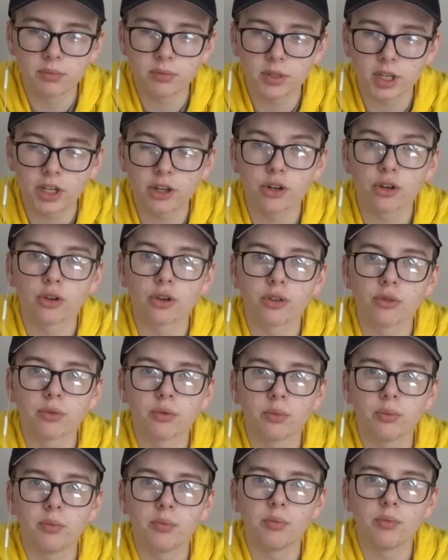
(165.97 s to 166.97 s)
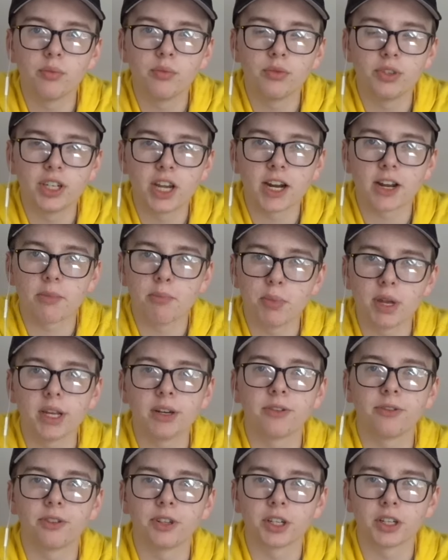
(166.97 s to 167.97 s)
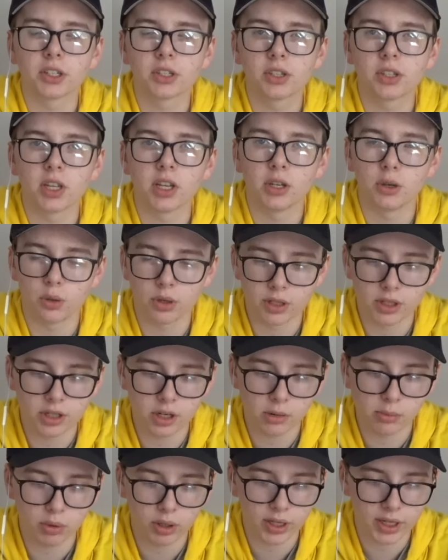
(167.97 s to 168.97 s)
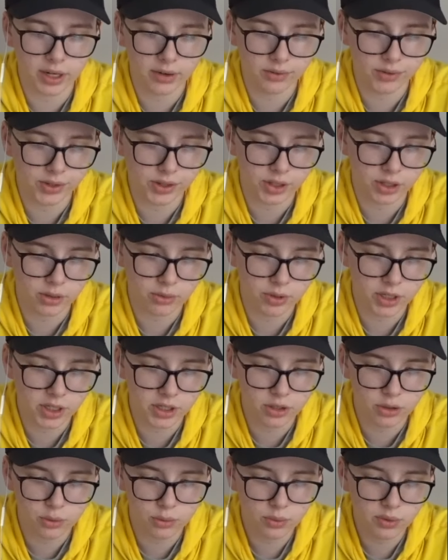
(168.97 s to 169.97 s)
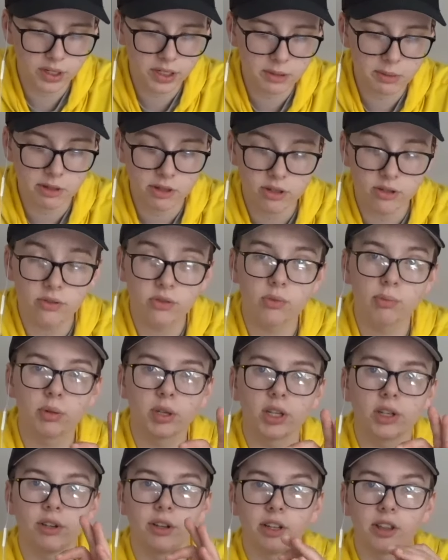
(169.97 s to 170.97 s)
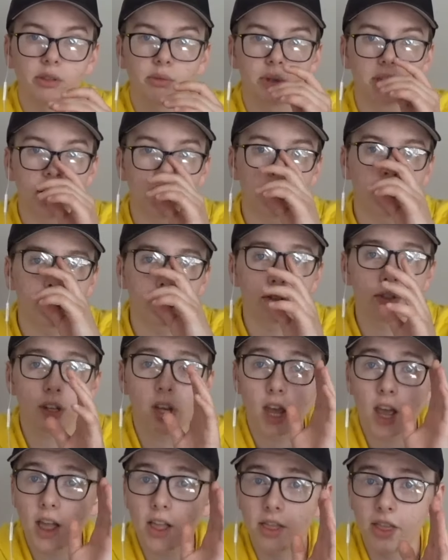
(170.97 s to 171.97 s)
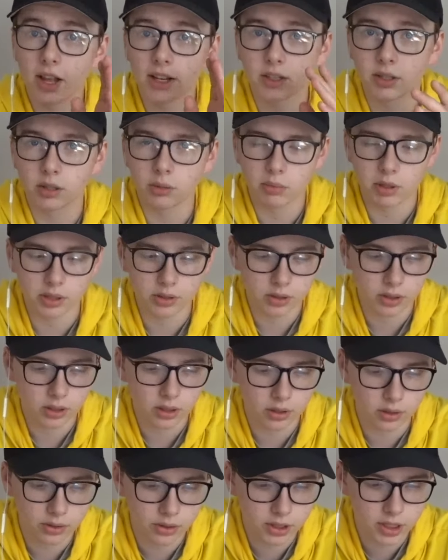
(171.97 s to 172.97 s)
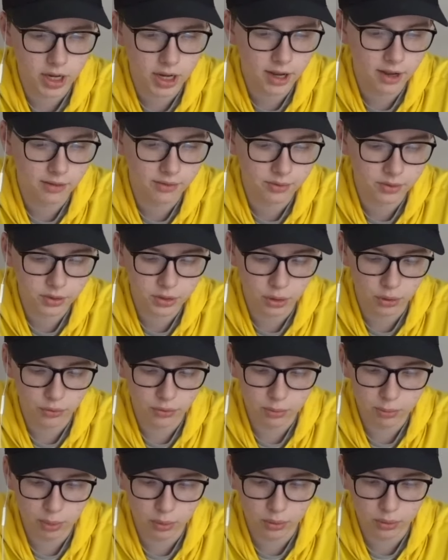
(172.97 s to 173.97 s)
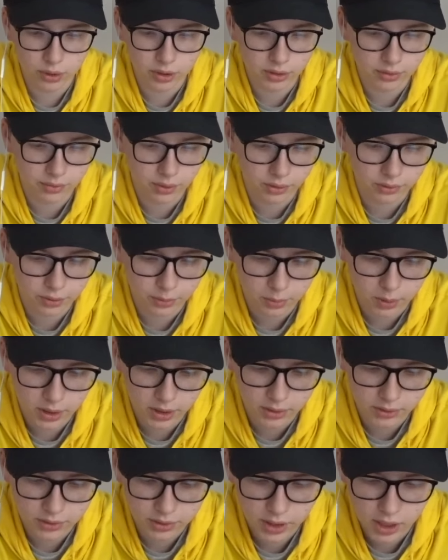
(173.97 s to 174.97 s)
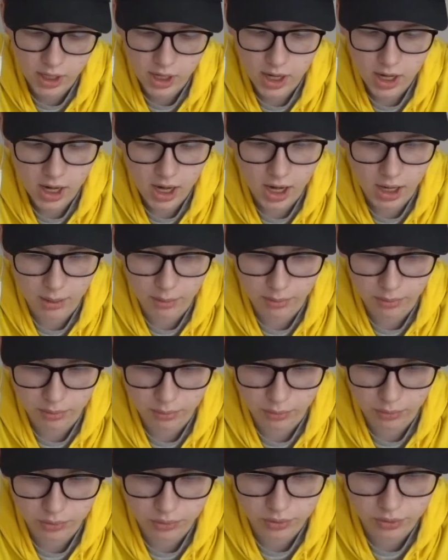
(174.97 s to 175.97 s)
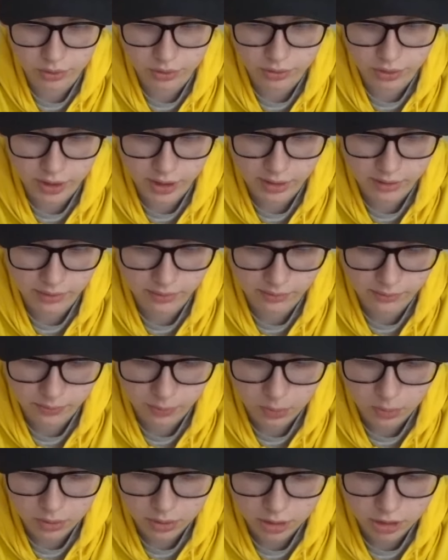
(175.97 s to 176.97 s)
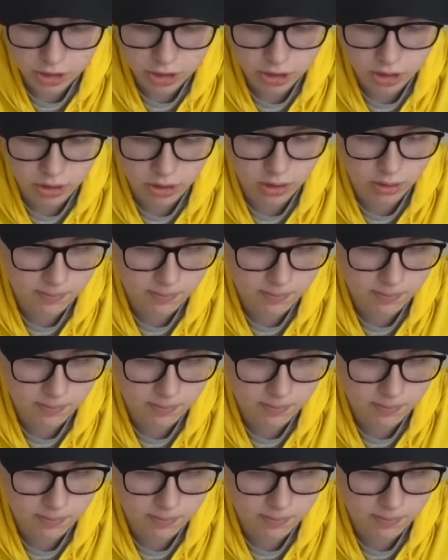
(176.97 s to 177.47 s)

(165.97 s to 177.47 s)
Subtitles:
your deck mana fixed so that you can start playing everything you need to. Especially if you're playing like 3 colors, that's an amazing card to have. So if you pull any Evolving Wilds, I would throw those in your deck for sure.